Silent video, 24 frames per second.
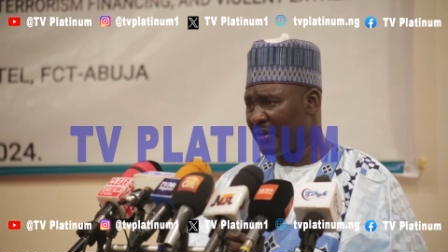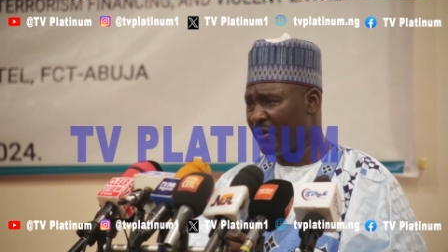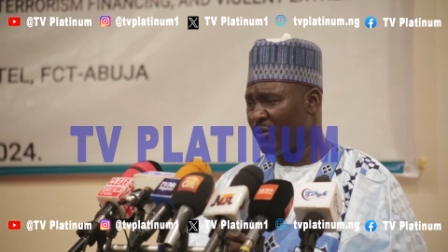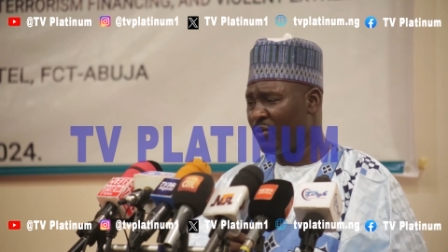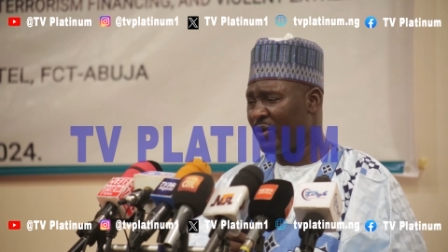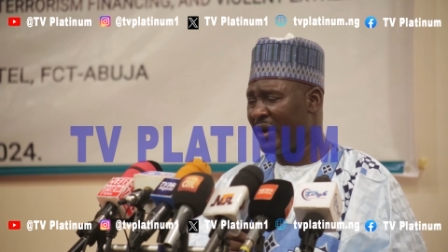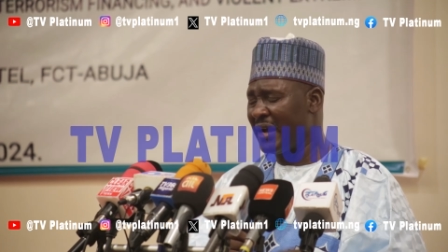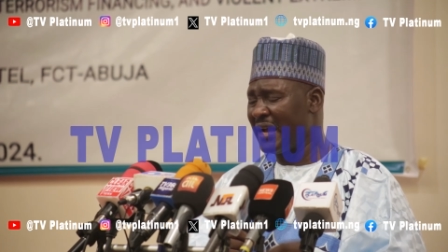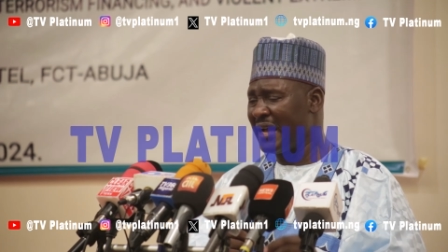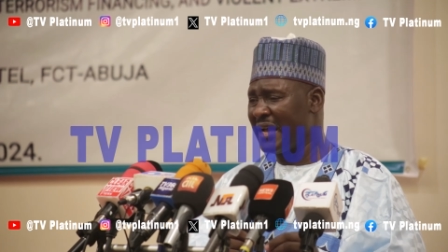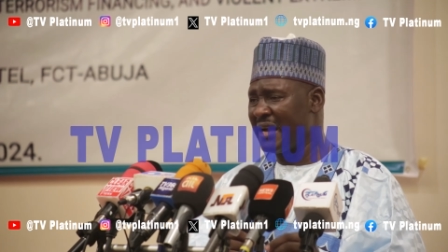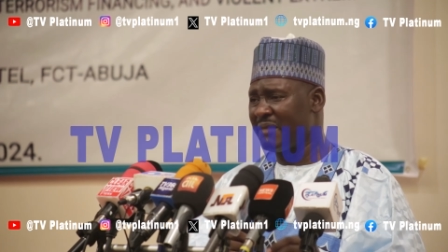
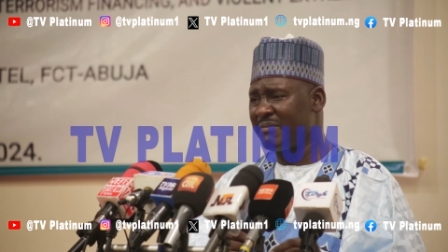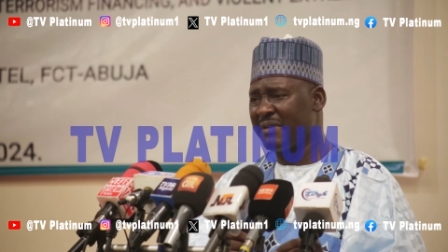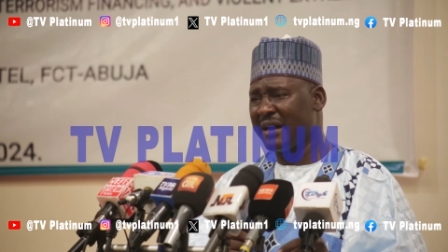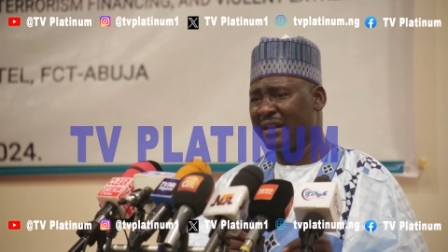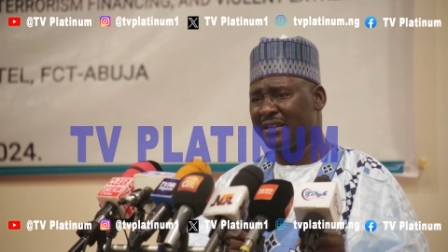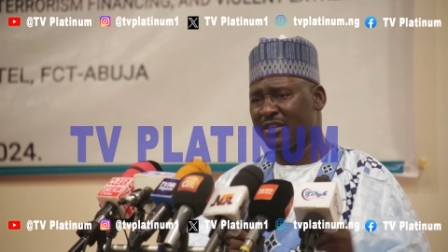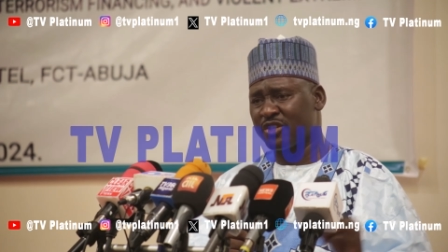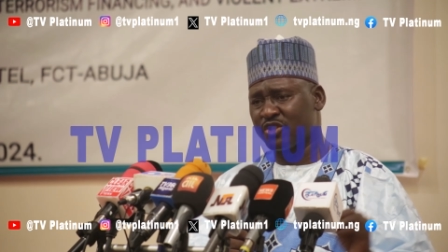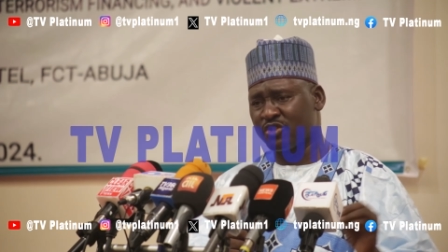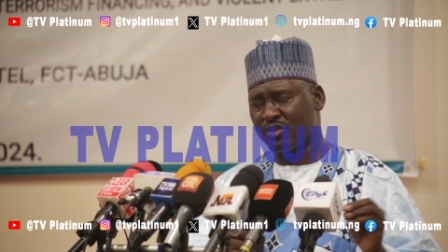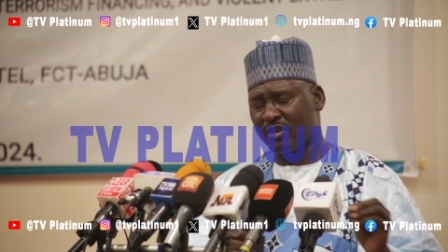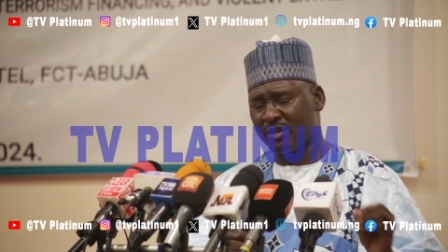Wherever
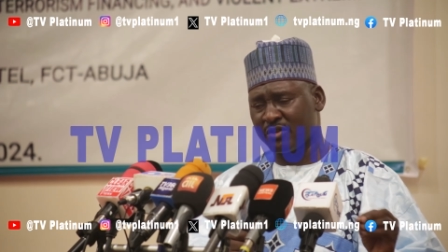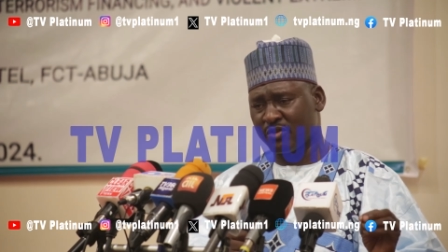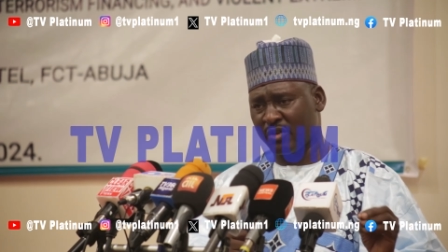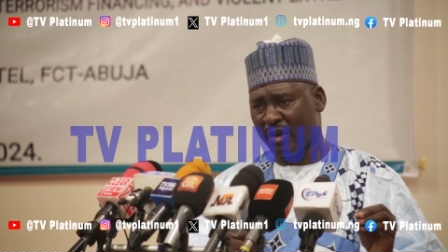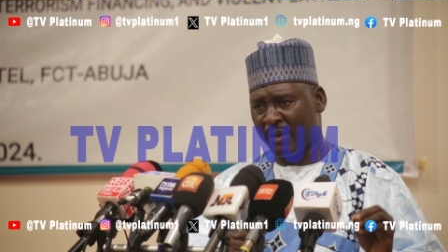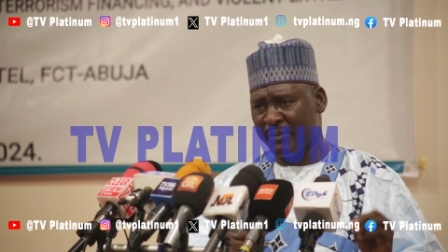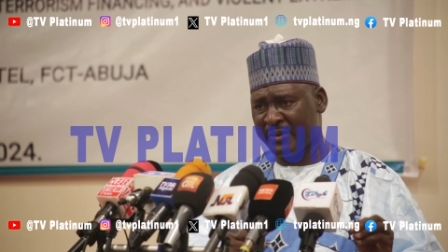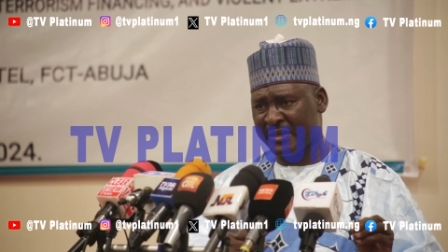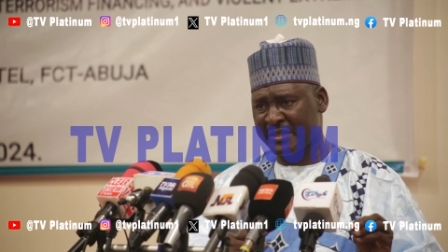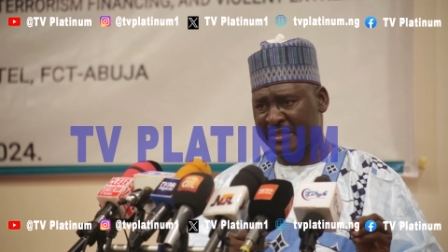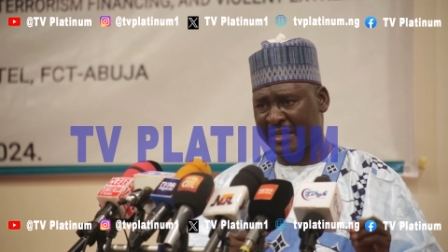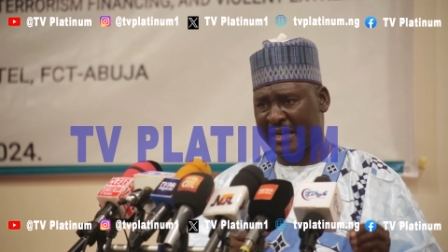the
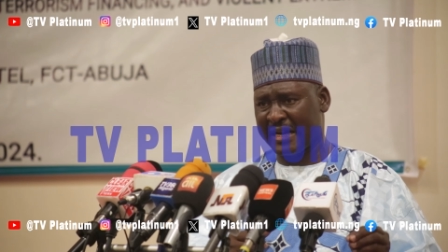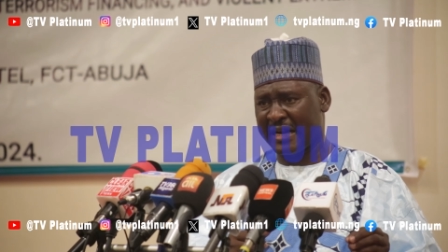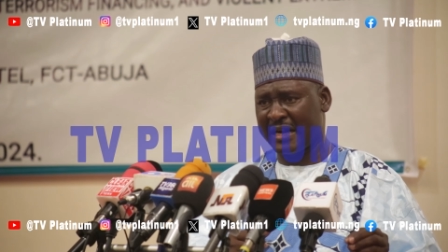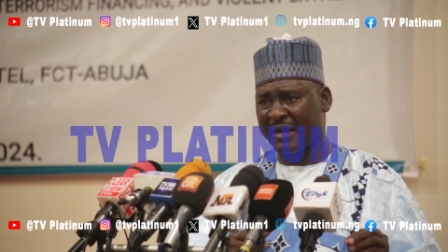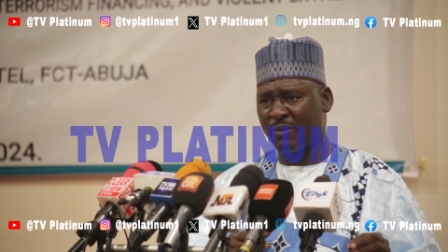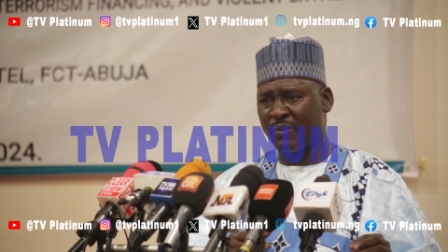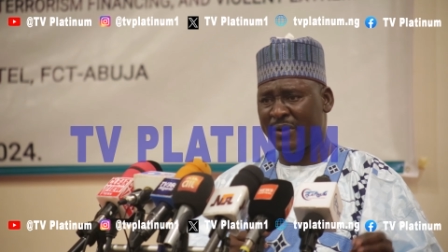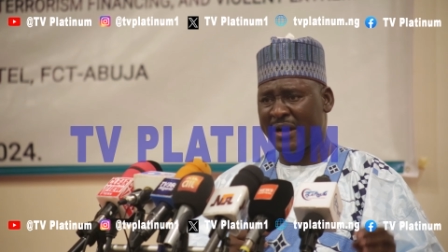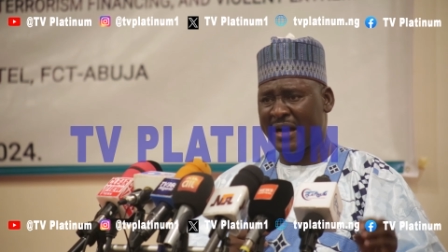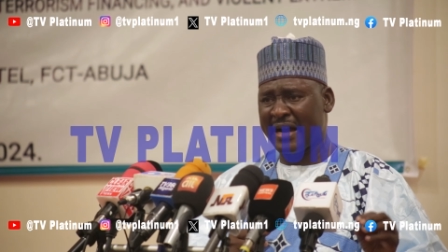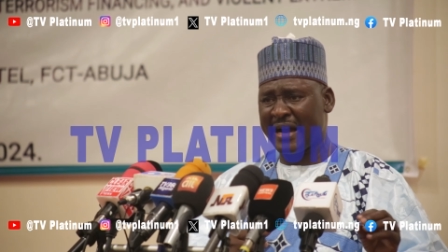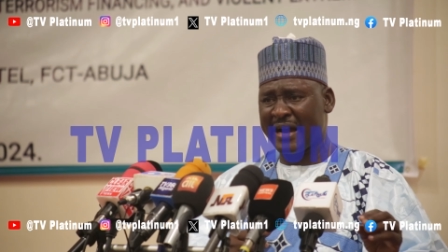shortcomings are,
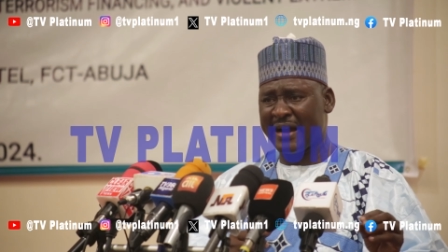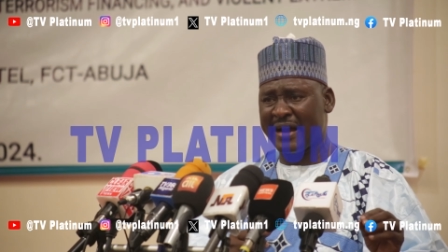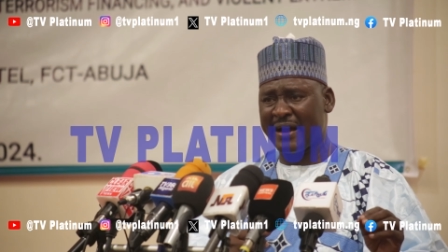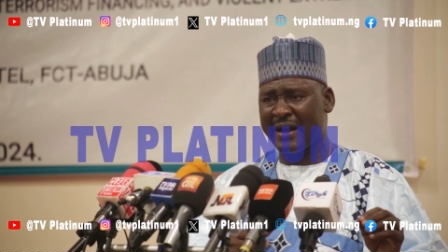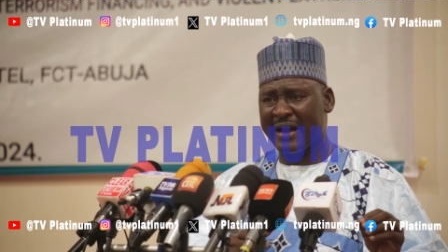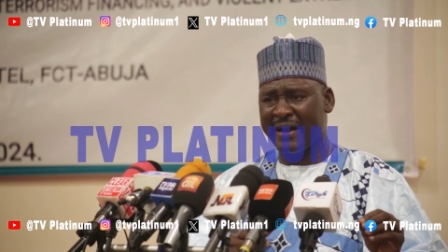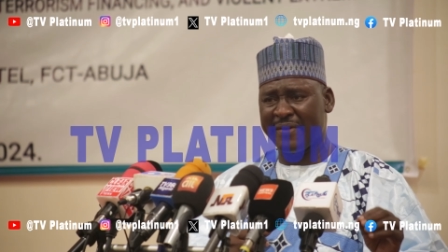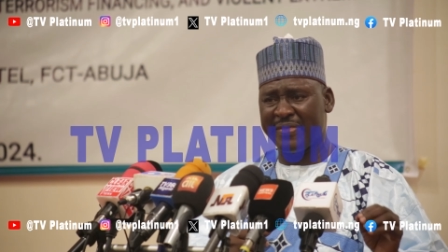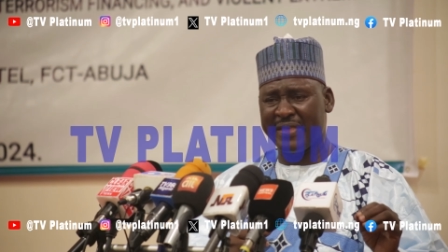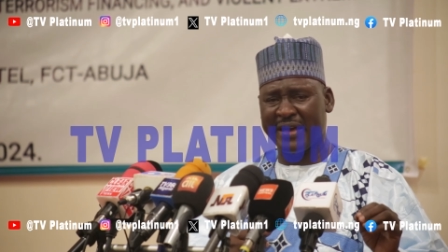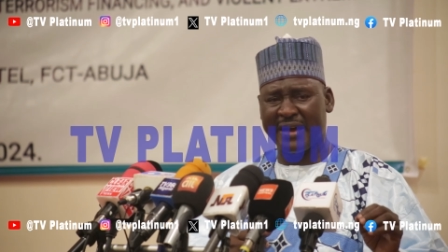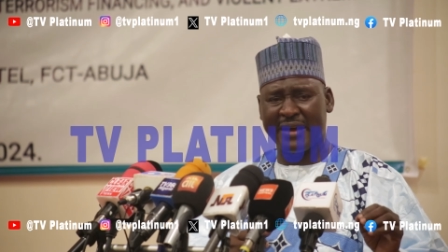
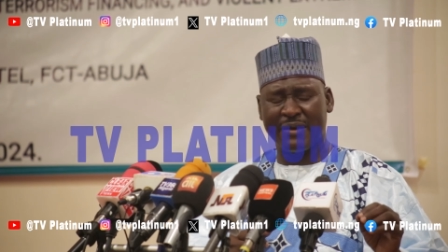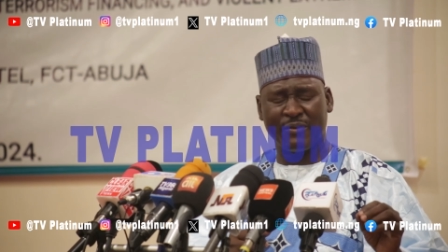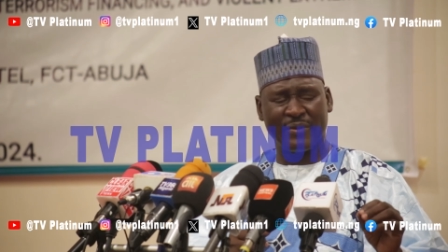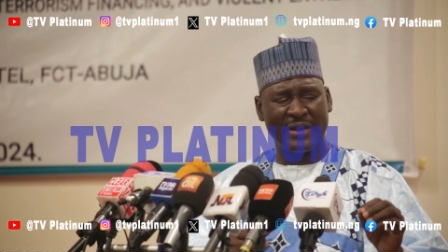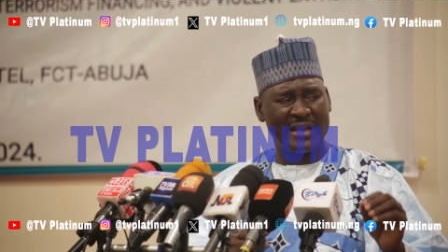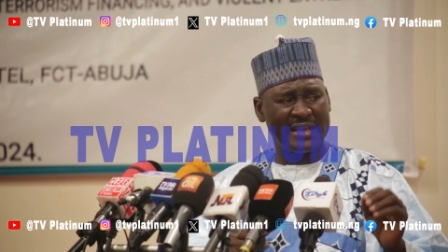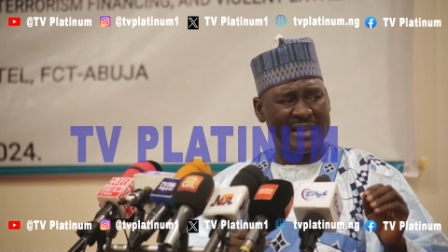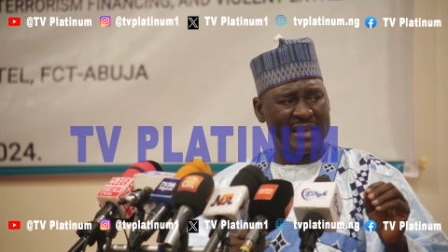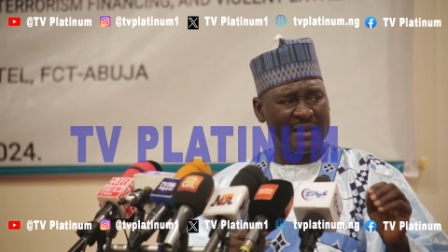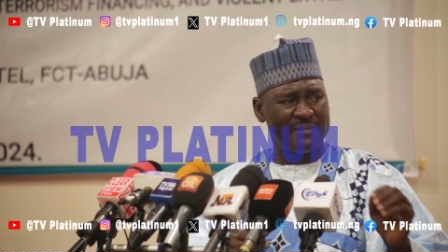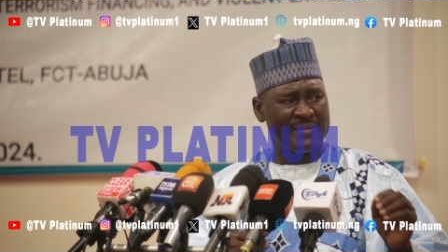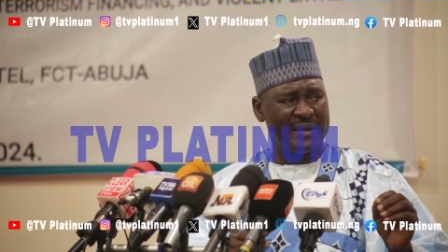
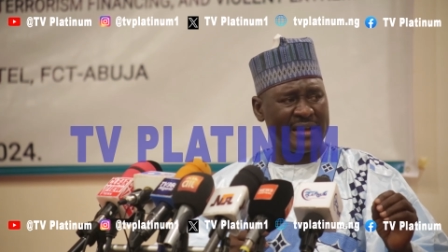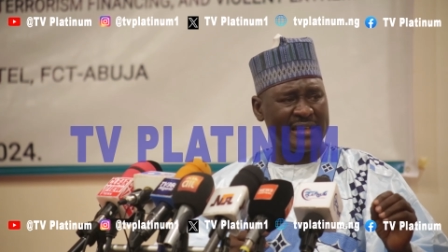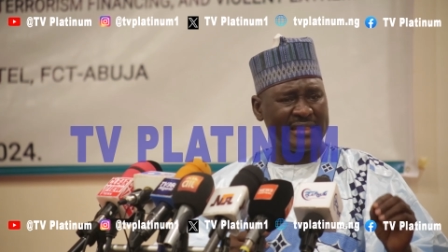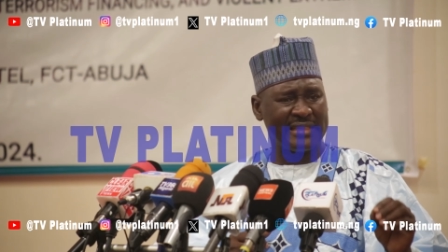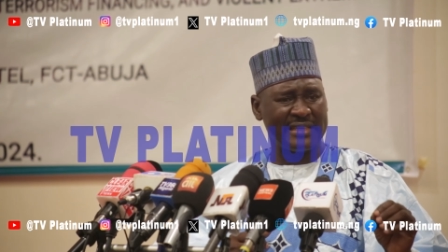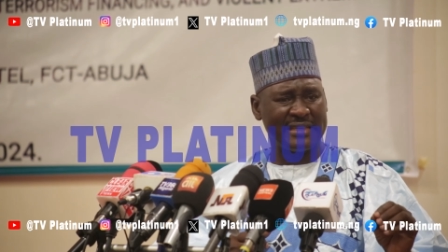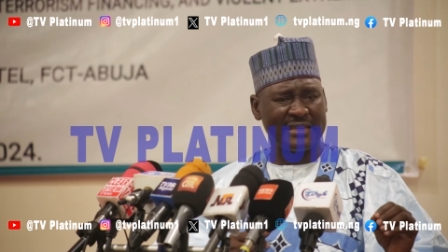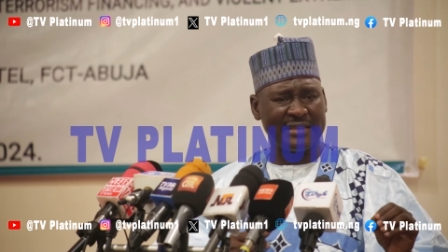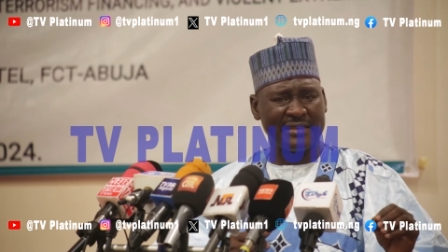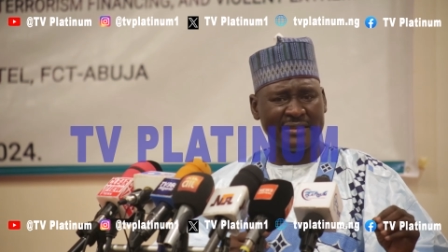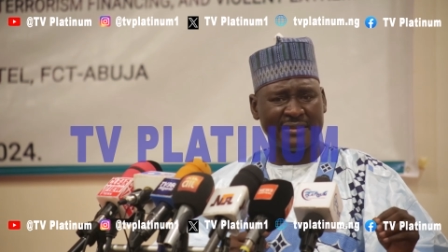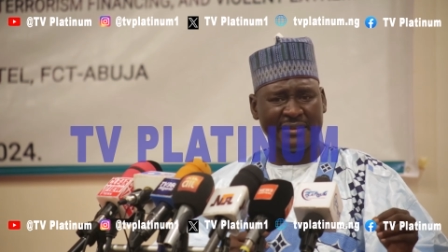wherever
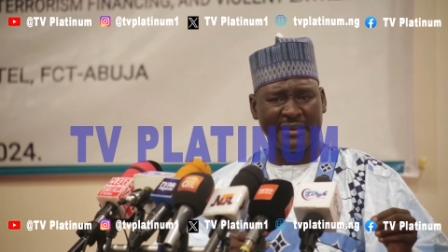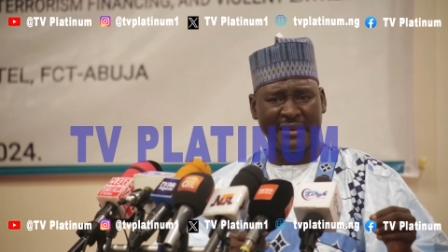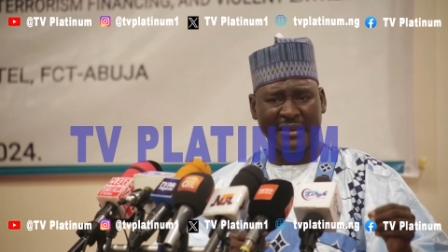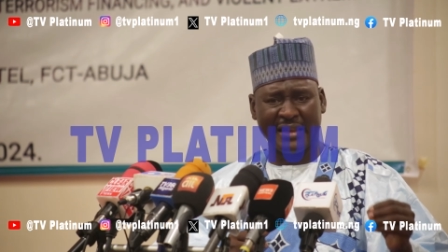the